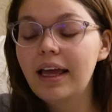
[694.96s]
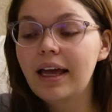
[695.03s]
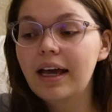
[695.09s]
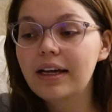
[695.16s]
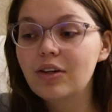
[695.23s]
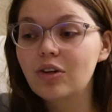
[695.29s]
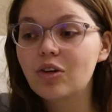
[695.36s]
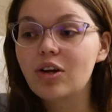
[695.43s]

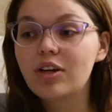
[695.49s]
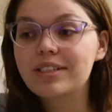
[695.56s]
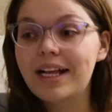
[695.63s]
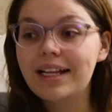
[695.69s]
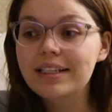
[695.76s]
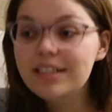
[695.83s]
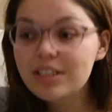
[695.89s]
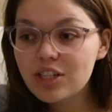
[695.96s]
you know, not
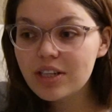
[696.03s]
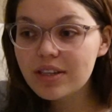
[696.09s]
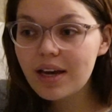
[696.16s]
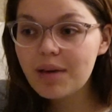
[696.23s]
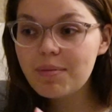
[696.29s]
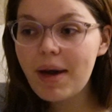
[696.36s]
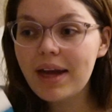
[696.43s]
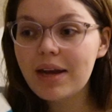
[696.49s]
telling each other
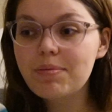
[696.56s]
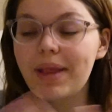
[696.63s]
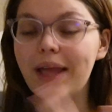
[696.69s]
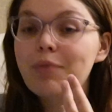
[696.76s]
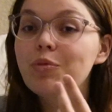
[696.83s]
about it, but like